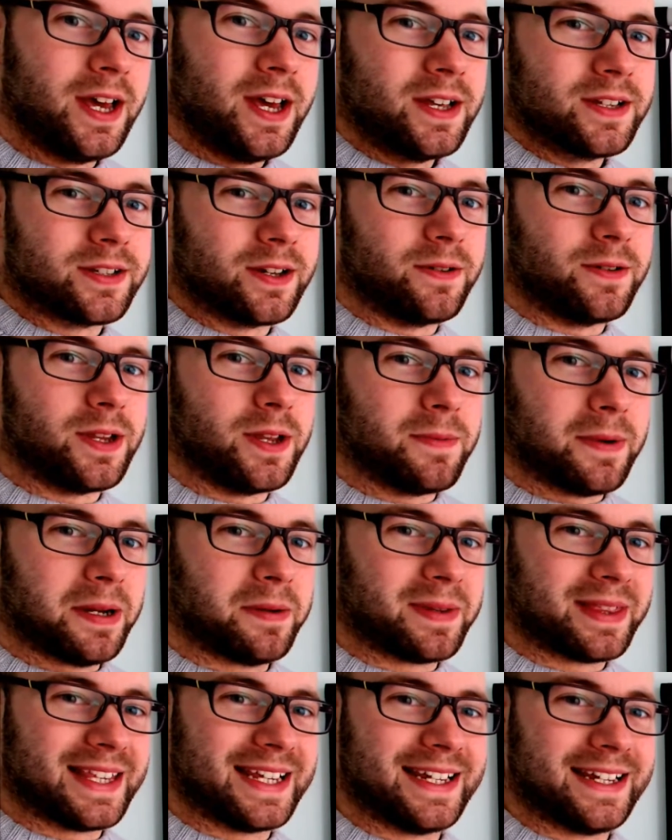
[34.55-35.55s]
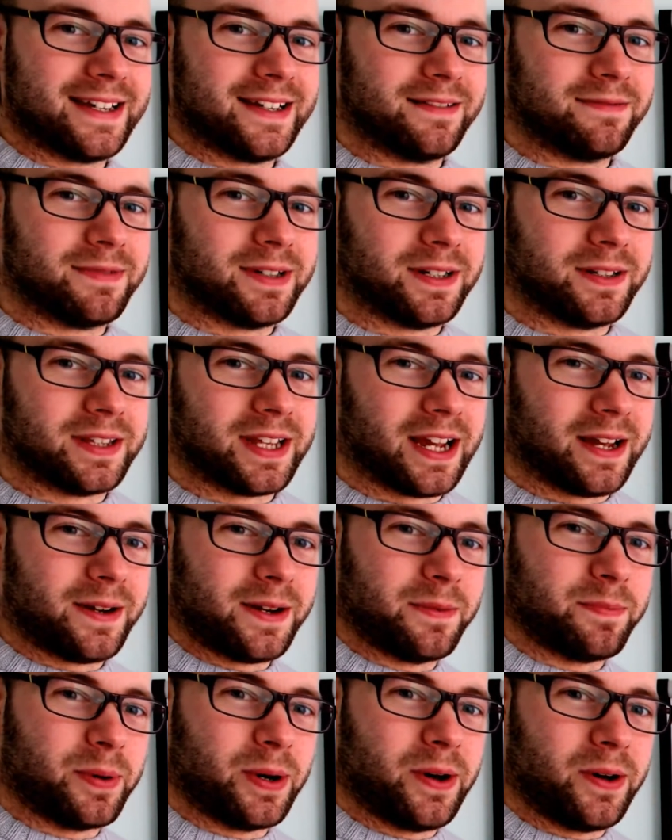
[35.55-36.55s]
So you might be thinking, well, the
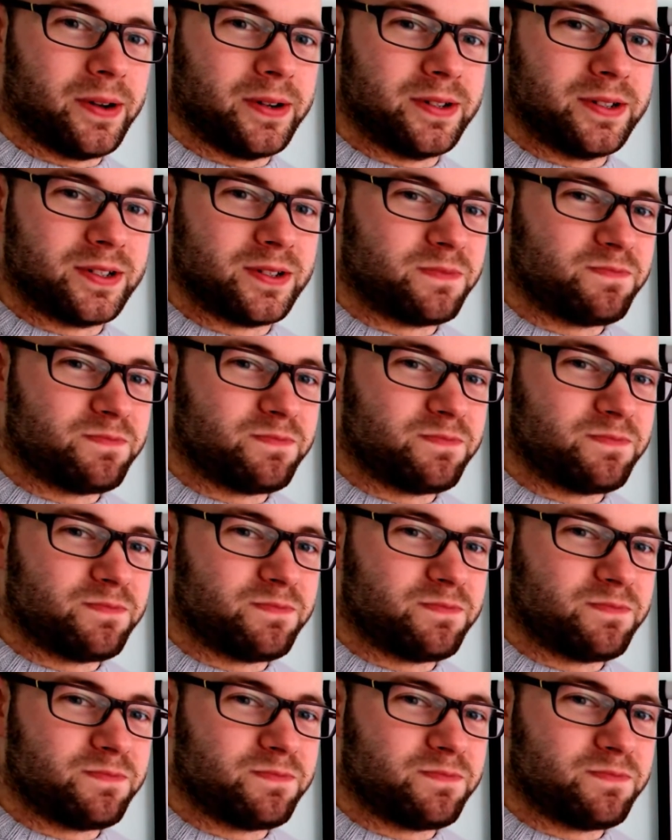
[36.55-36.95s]
ionic bond,